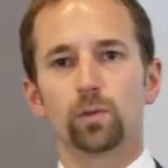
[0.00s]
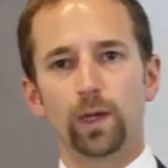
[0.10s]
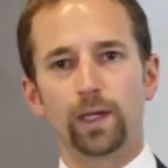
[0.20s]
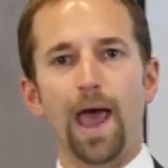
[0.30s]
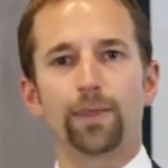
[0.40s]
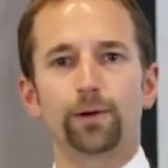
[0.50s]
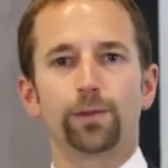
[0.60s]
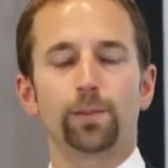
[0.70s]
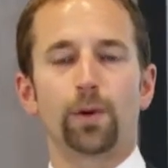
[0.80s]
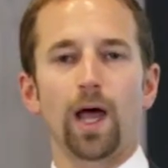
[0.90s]
we
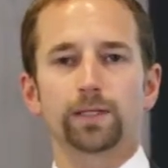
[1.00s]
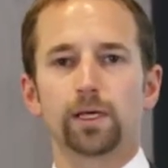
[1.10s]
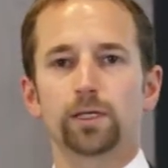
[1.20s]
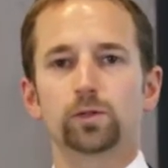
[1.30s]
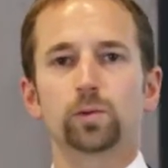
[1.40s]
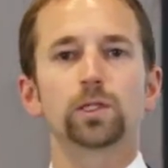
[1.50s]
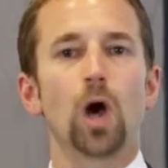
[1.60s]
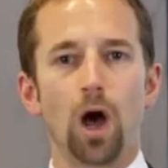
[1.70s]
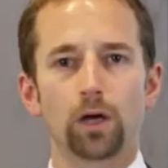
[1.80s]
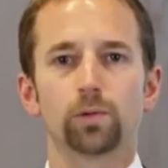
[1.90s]
gathered their process, we
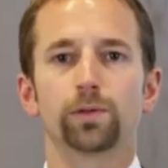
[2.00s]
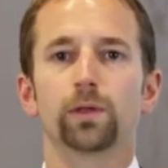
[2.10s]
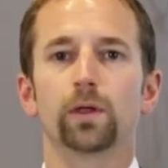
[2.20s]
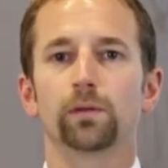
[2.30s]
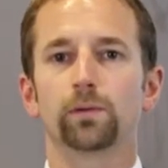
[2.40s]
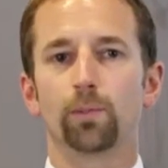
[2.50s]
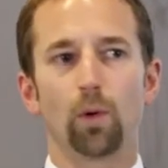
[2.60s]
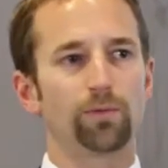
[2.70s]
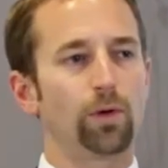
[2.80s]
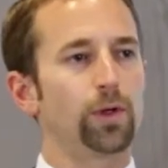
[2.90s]
talked with the
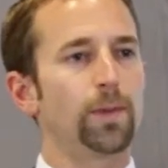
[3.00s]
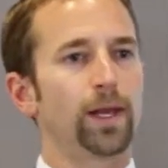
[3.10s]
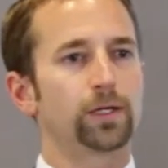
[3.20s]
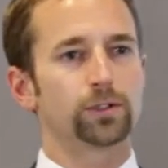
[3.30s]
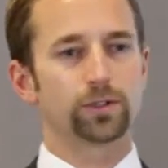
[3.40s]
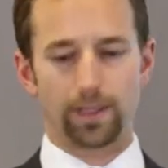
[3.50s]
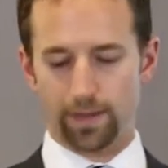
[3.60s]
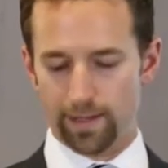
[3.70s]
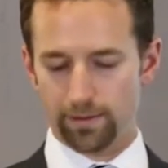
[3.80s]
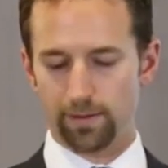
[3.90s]
portfolio managers
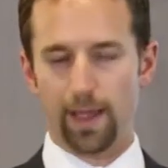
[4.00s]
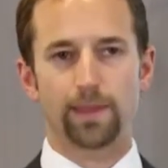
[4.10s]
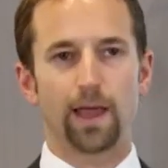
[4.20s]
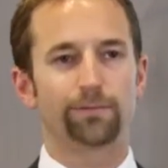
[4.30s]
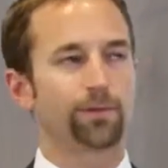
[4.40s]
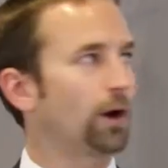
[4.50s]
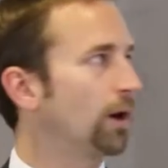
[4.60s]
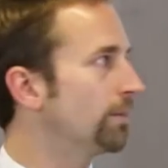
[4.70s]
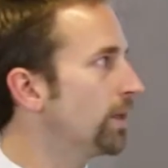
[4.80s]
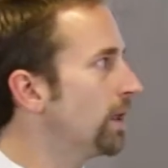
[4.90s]
at that firm,